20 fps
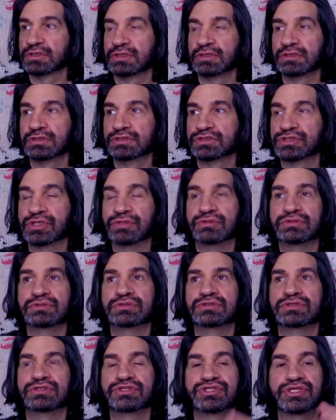
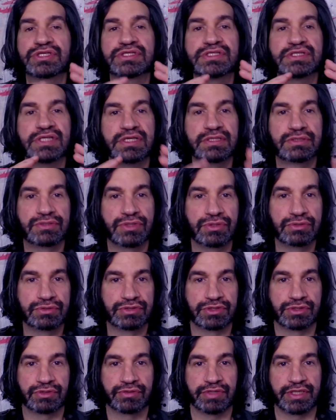So just say no
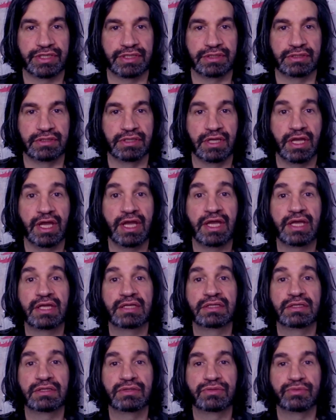to credit
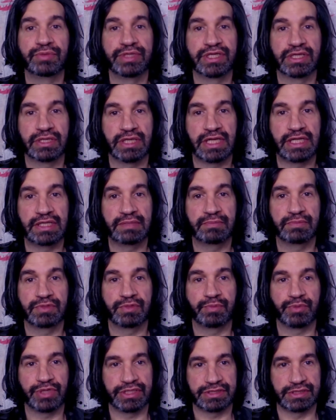and reclaim the
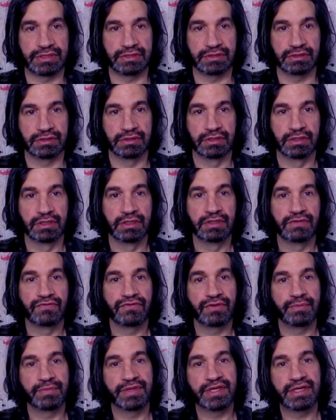present.
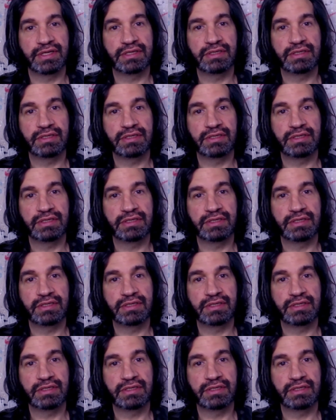From there,